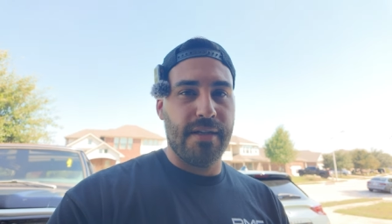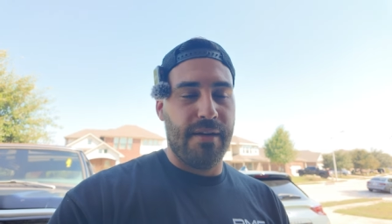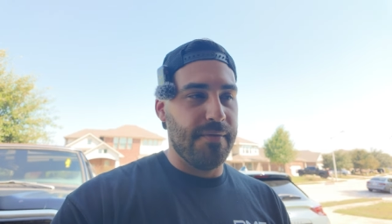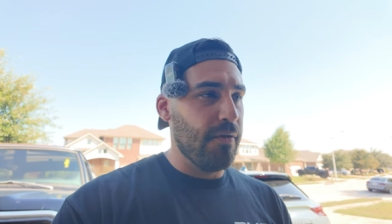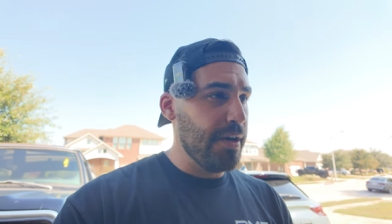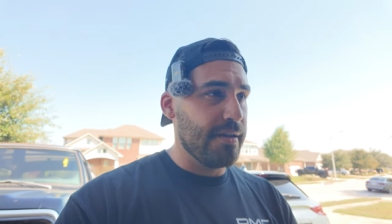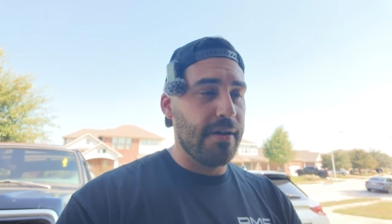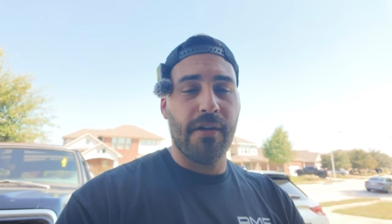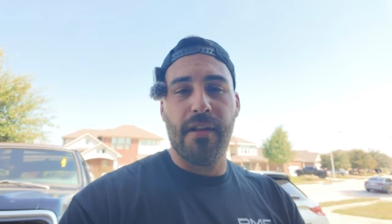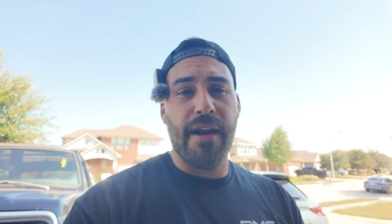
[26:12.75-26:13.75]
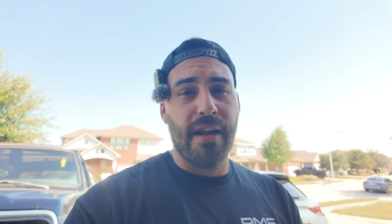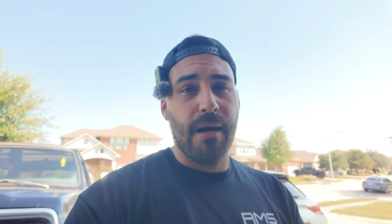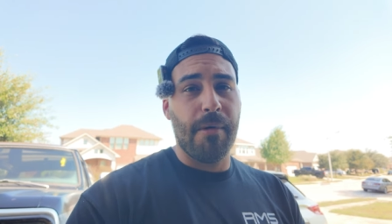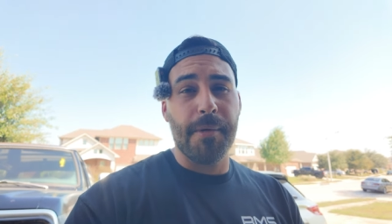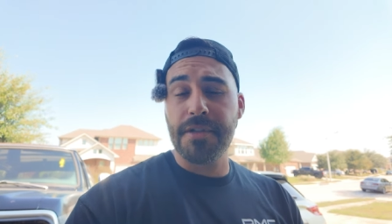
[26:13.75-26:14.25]
And I've already started lining
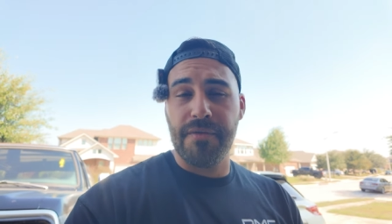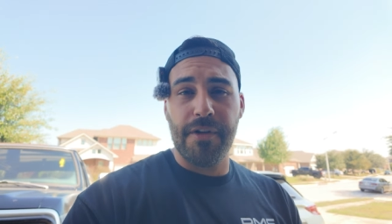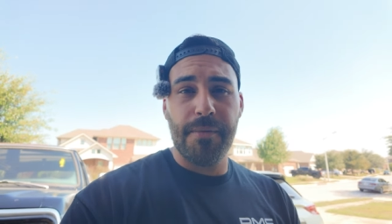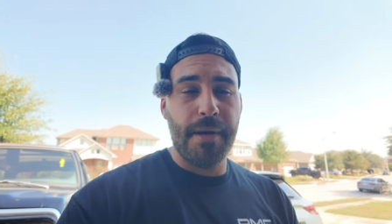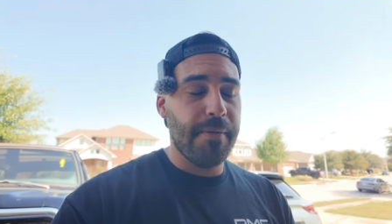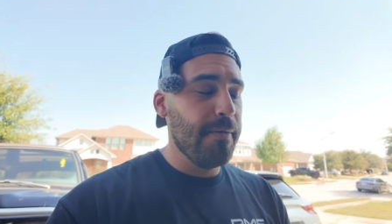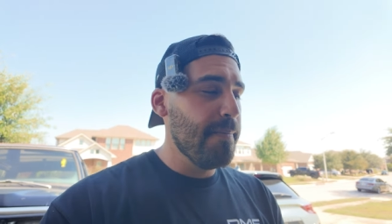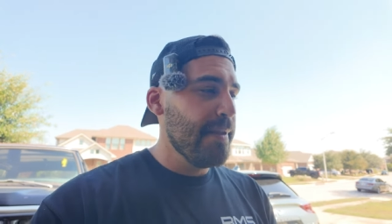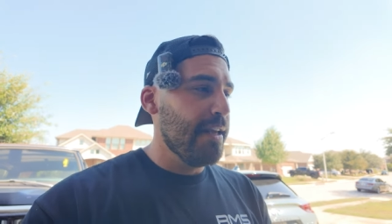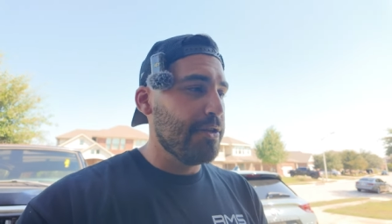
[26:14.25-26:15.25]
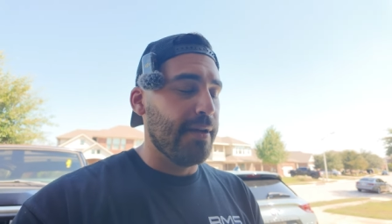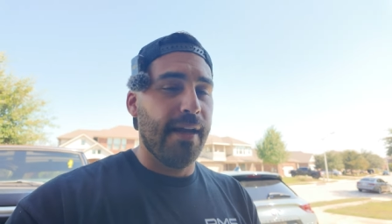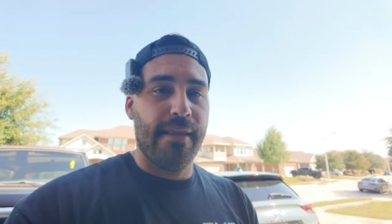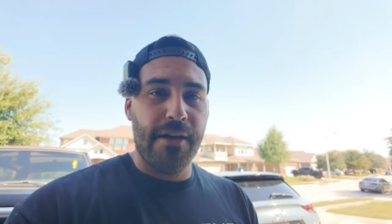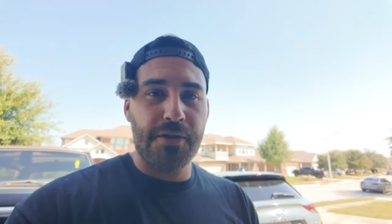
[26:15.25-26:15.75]
up a bunch of other people to
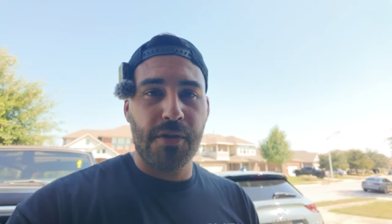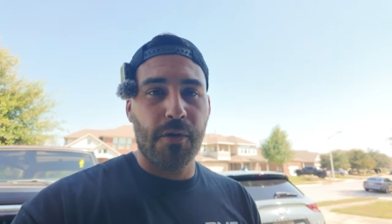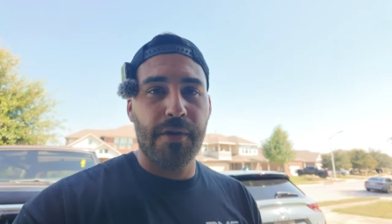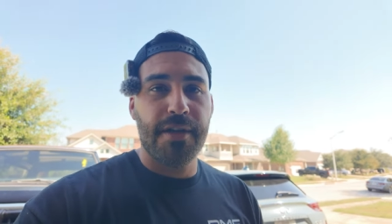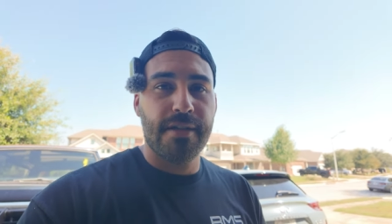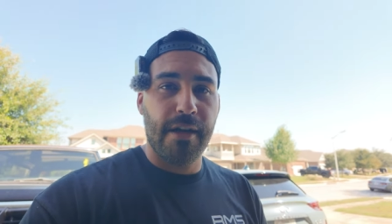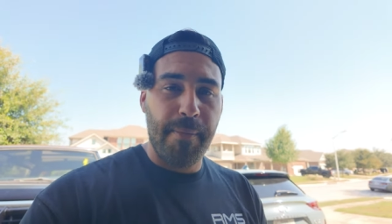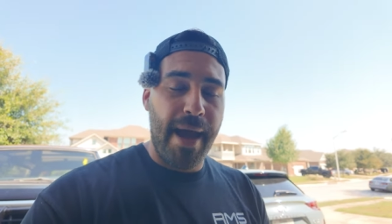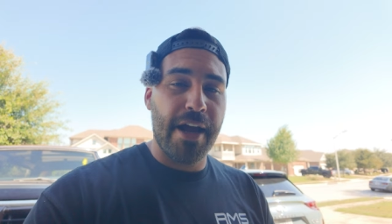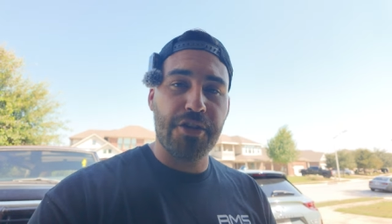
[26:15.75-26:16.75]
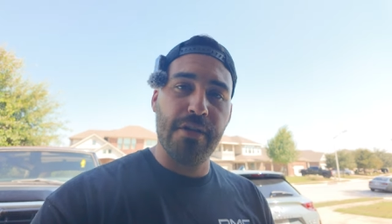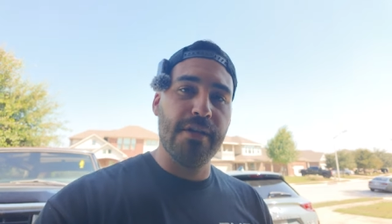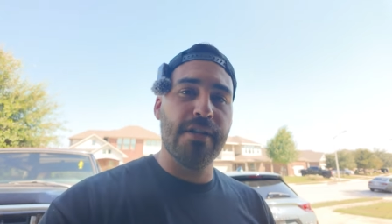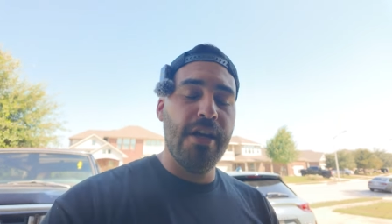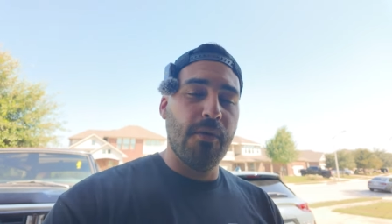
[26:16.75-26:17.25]
get their stories, their
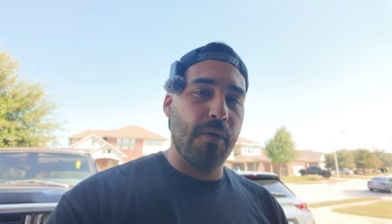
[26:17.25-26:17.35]
passions,